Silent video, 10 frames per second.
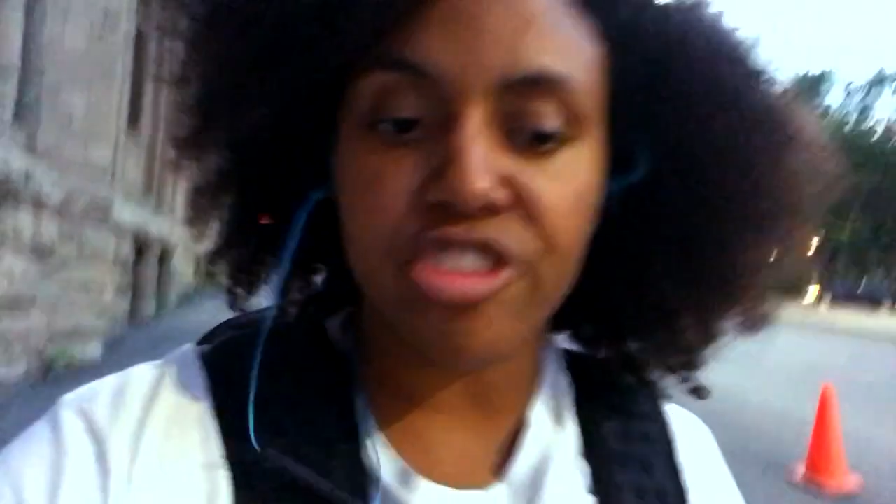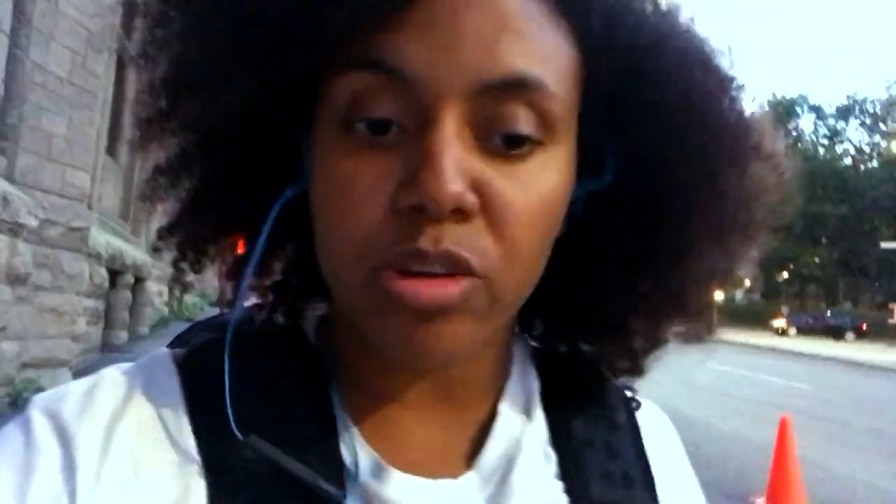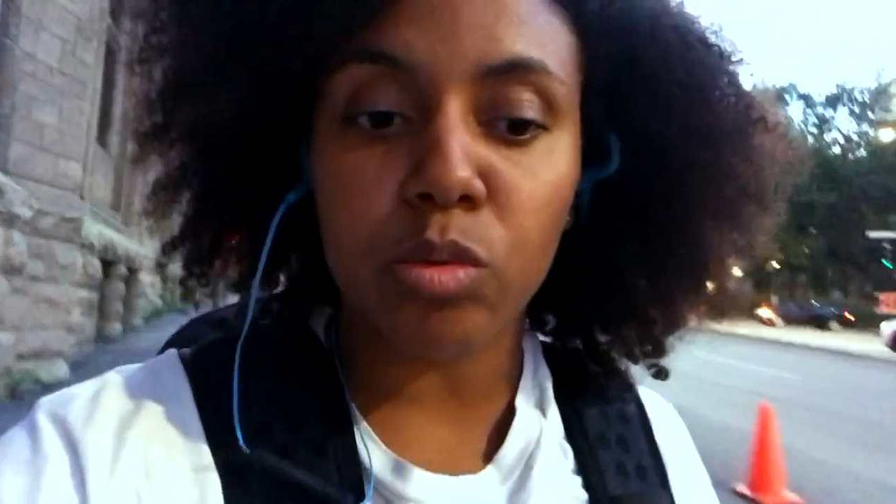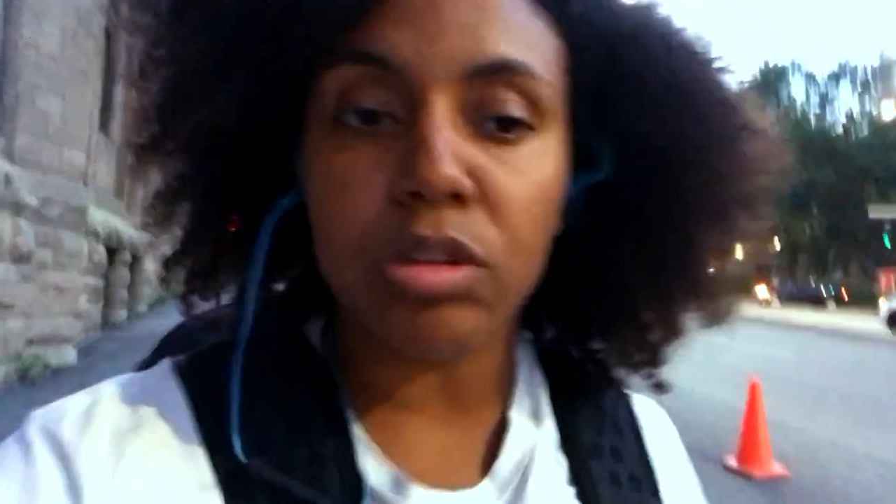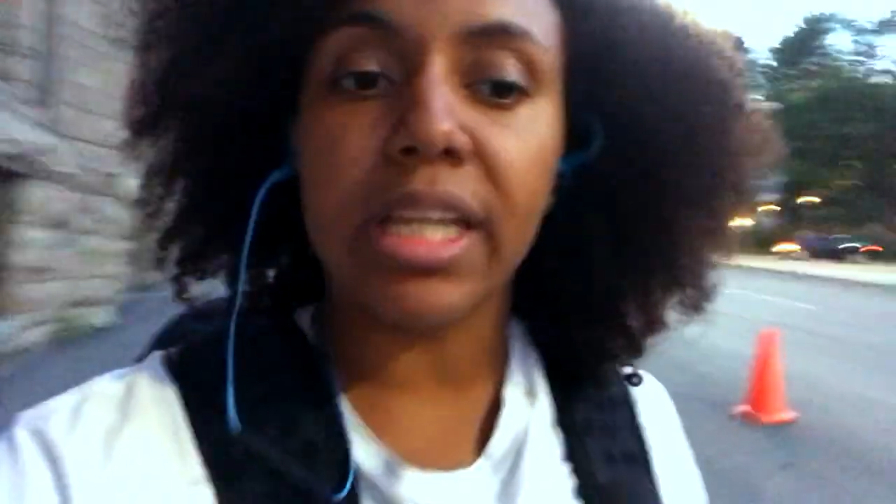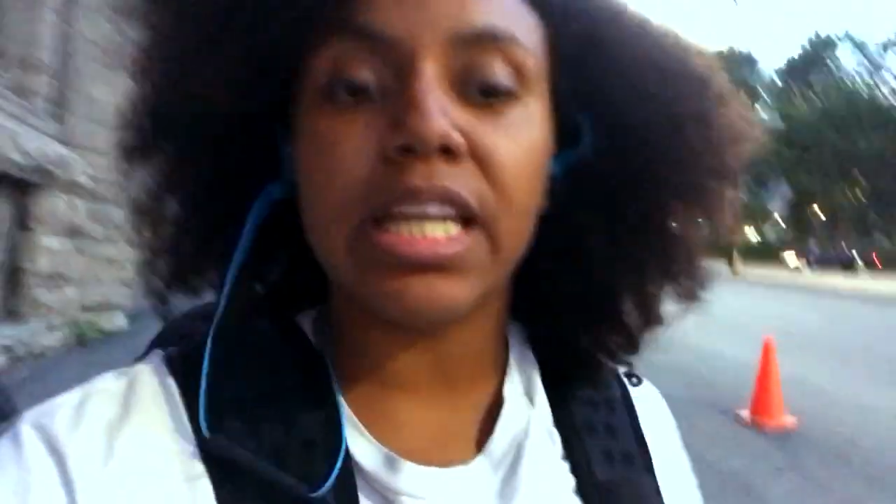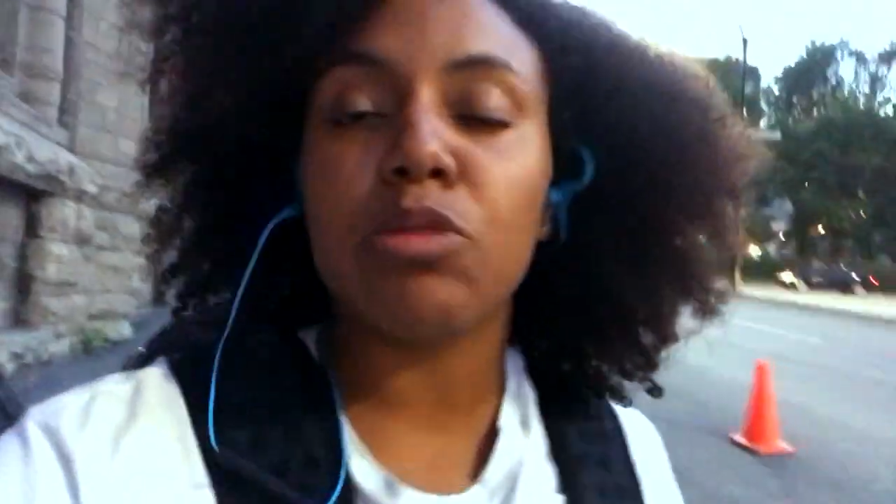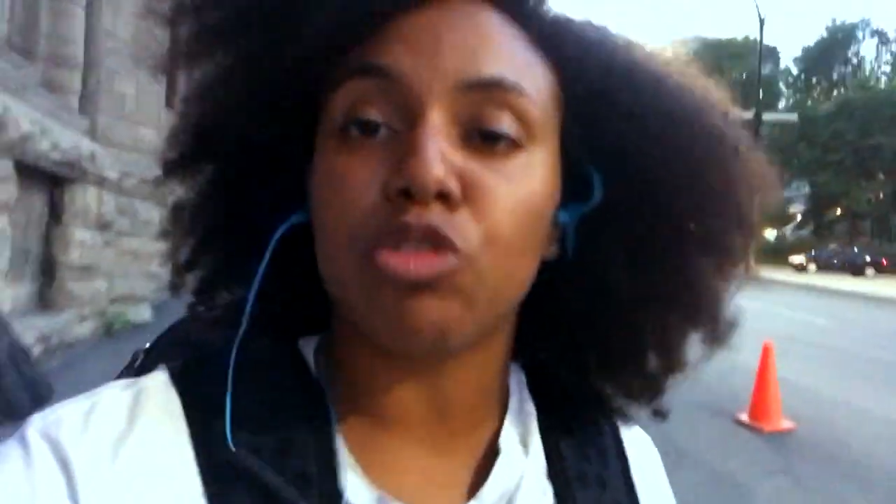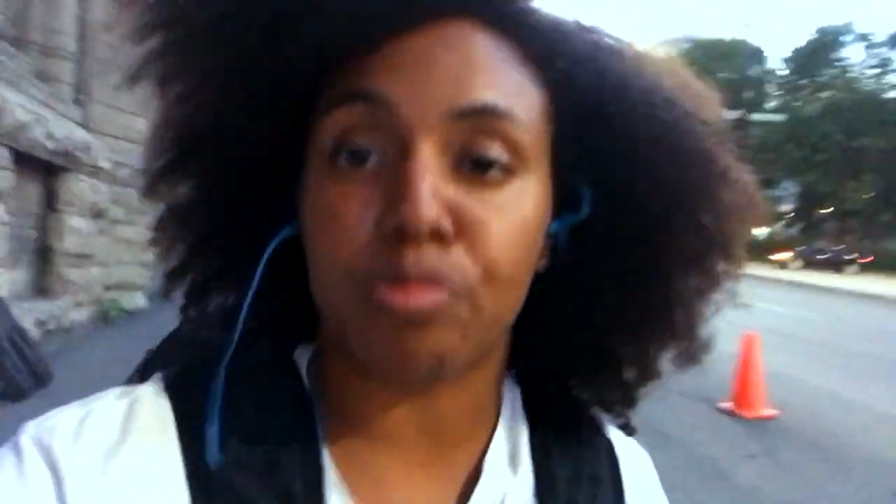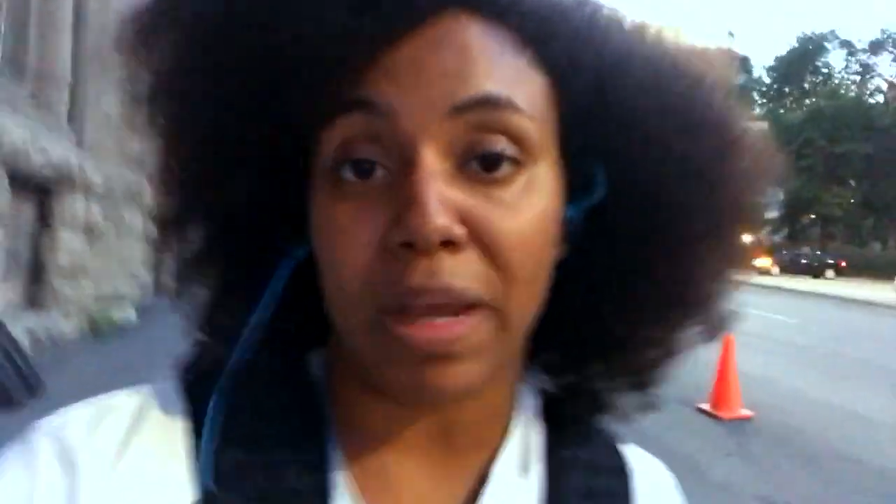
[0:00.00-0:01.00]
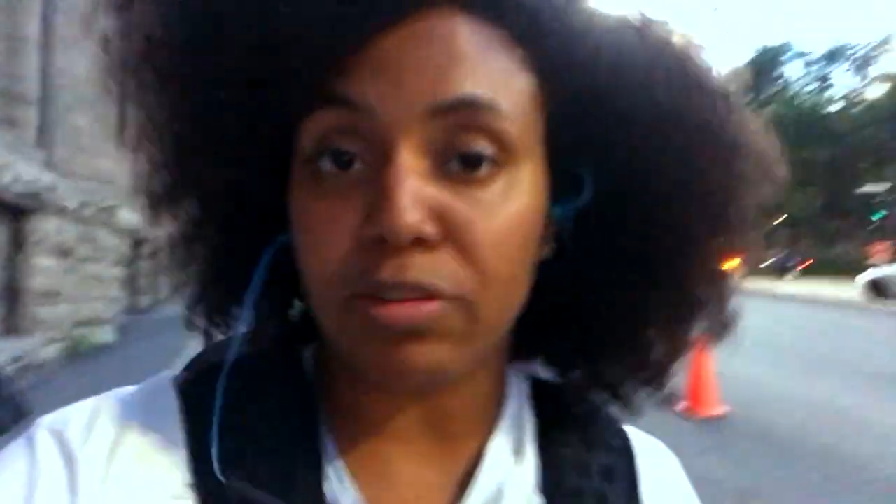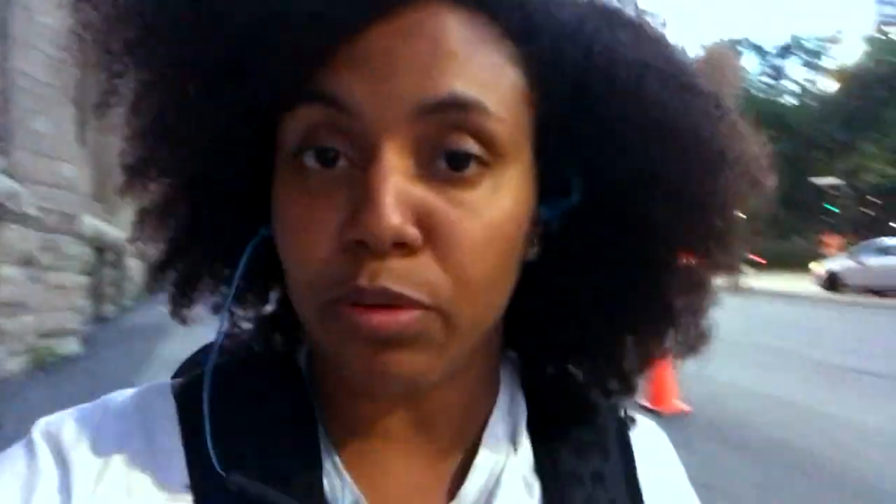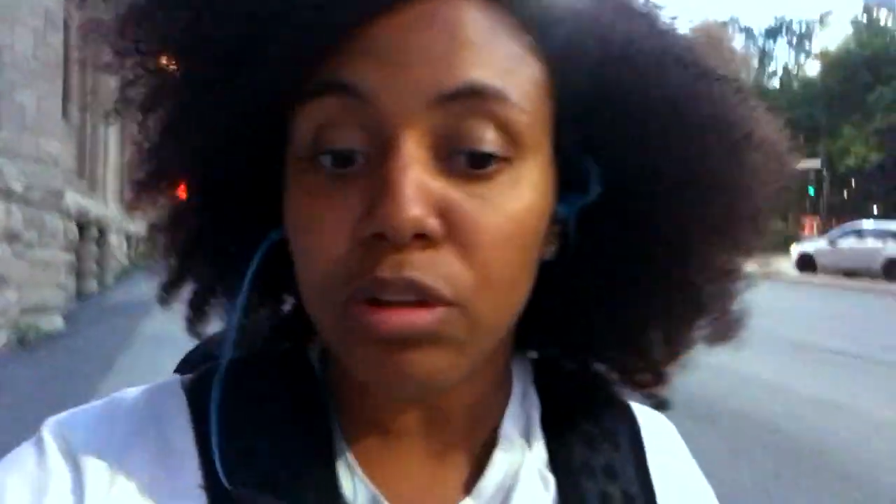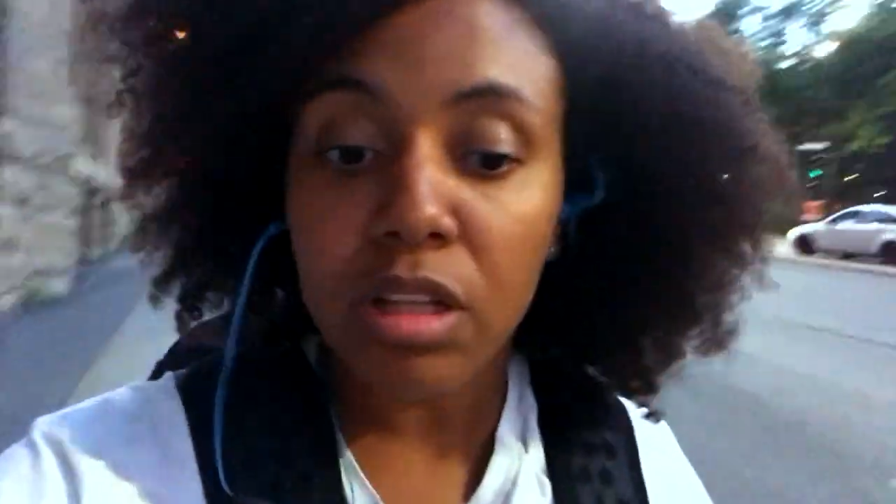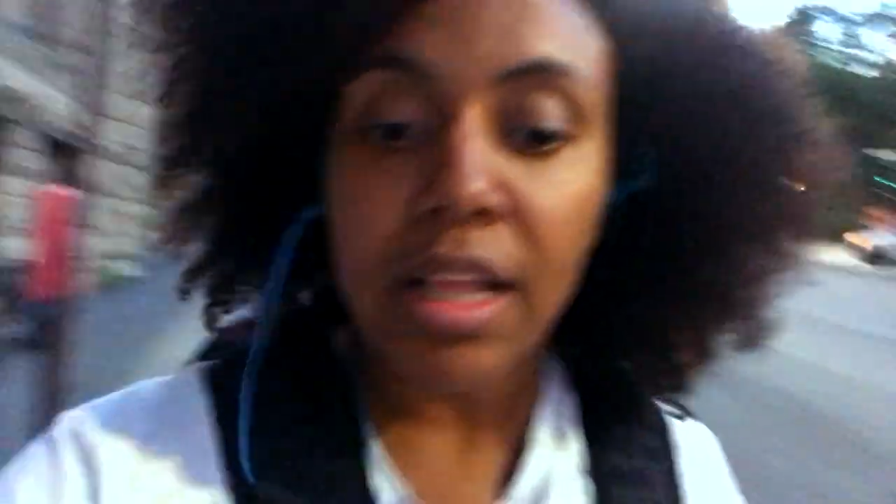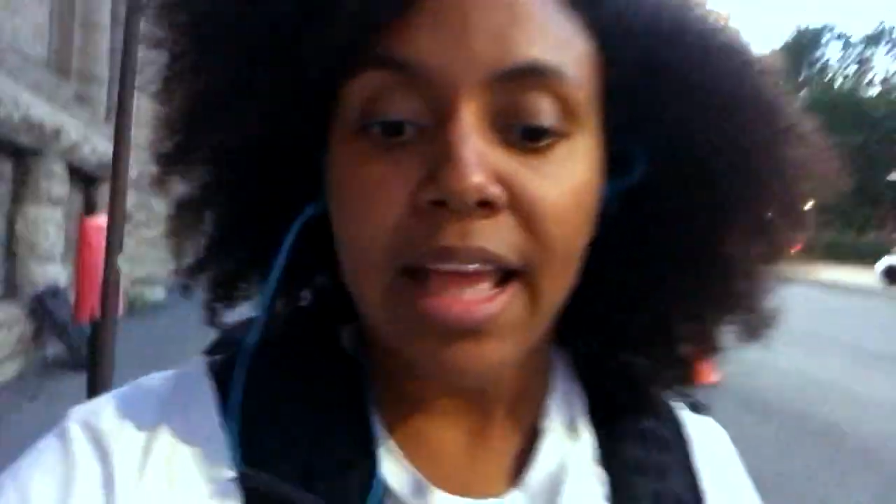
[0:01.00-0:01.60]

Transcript: generally respectful